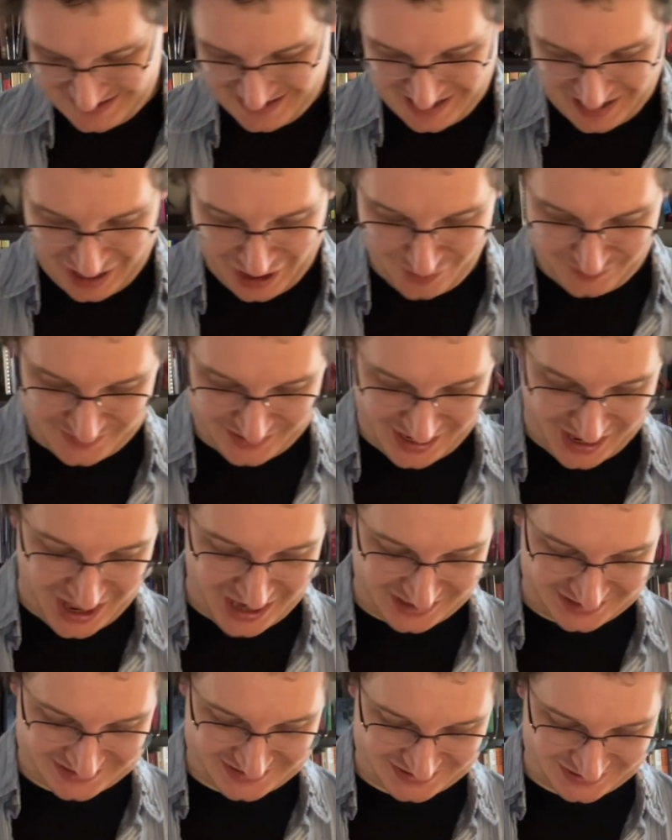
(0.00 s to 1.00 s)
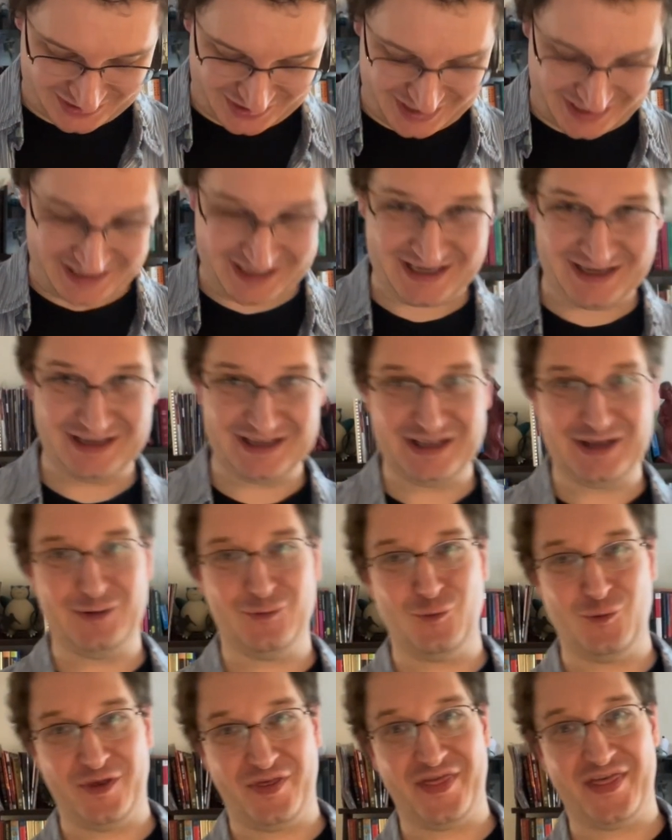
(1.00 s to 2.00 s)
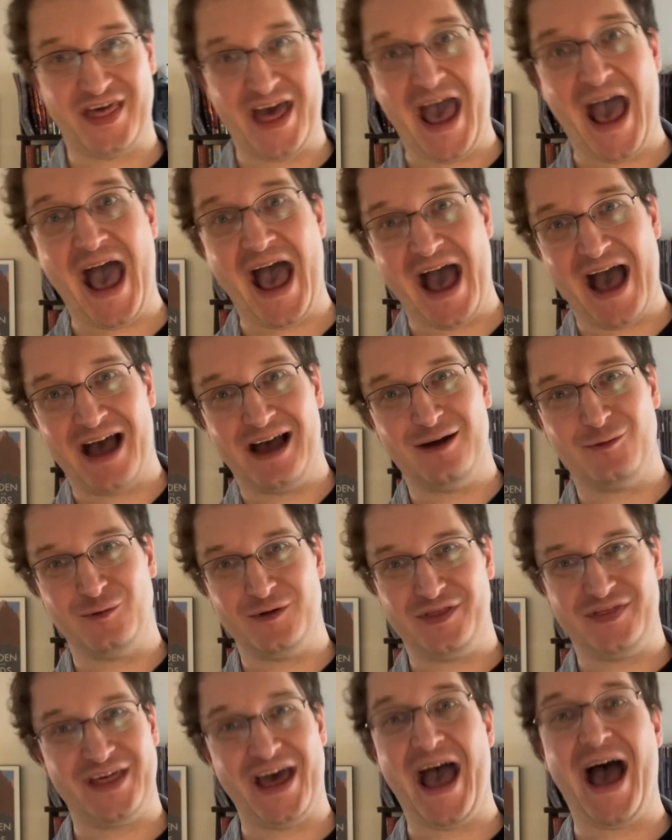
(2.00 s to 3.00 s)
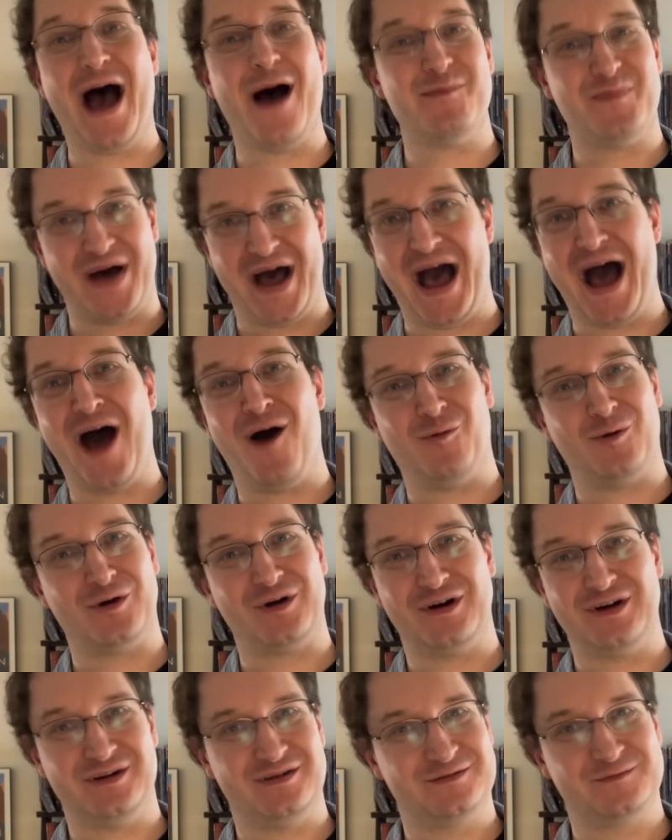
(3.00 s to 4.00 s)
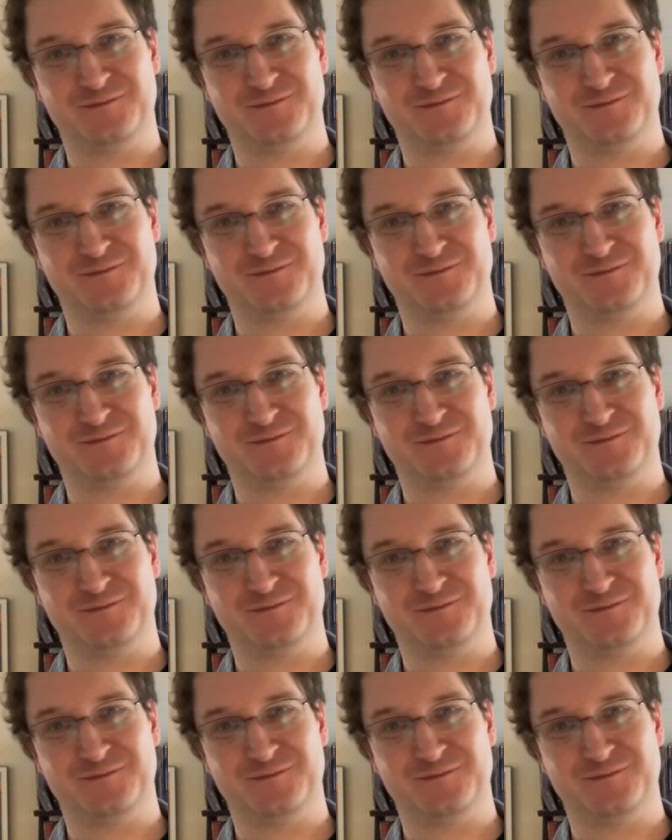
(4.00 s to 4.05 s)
I'll be honest, like with that power,